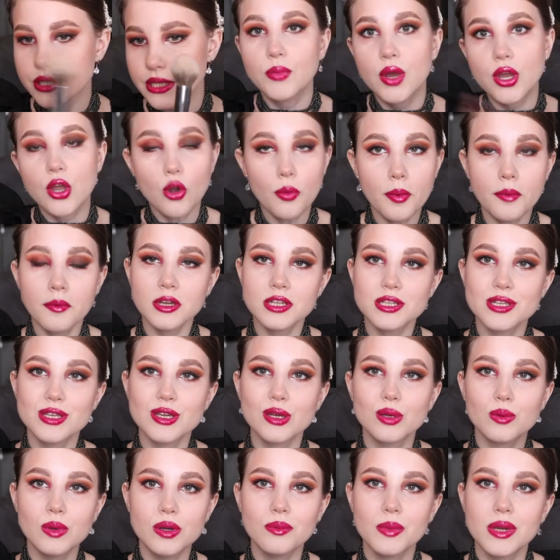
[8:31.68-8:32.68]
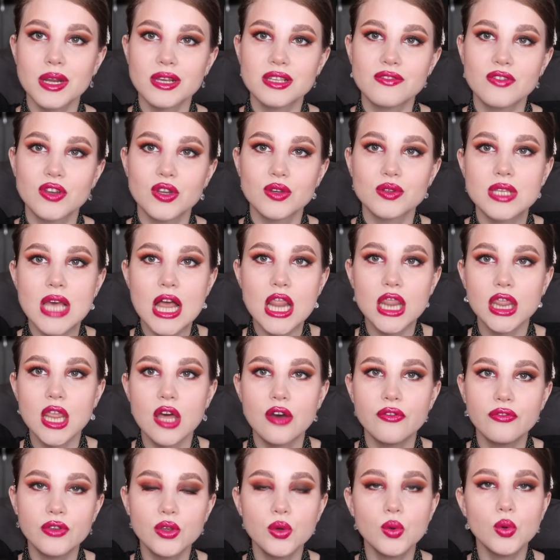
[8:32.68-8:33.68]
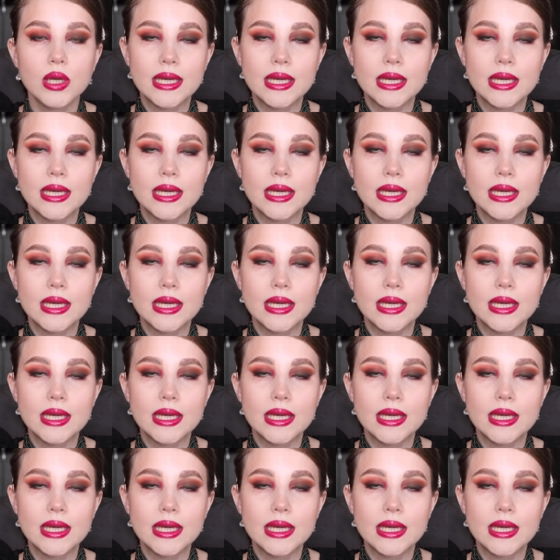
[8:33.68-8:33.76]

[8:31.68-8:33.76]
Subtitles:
I hope I'm gonna see you in one of my next videos. I love you